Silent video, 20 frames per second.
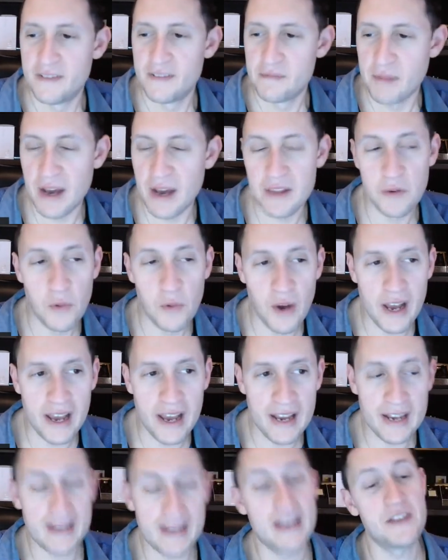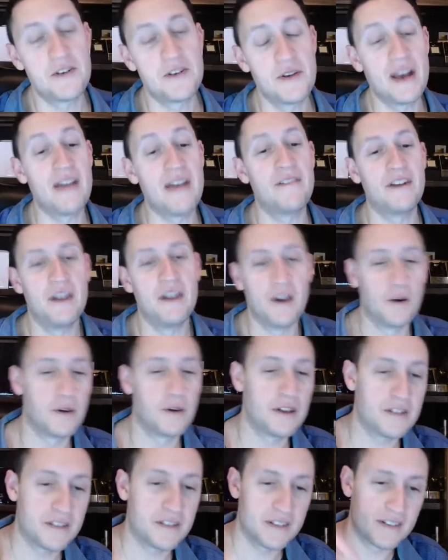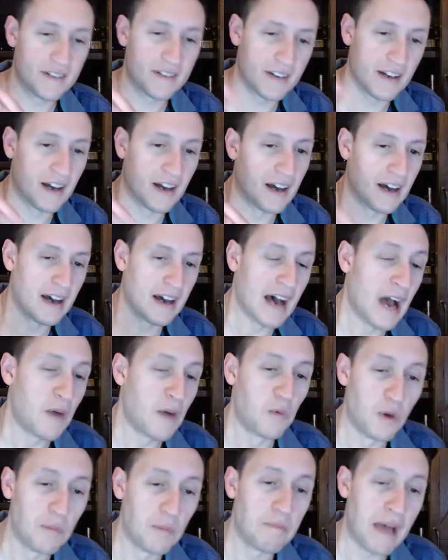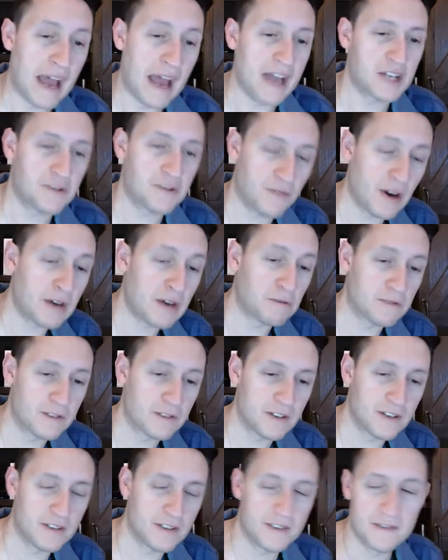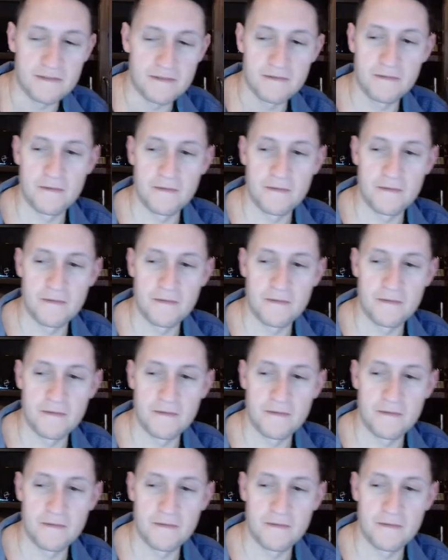By the way, in case you haven't noticed, uh, I will bash fragrances.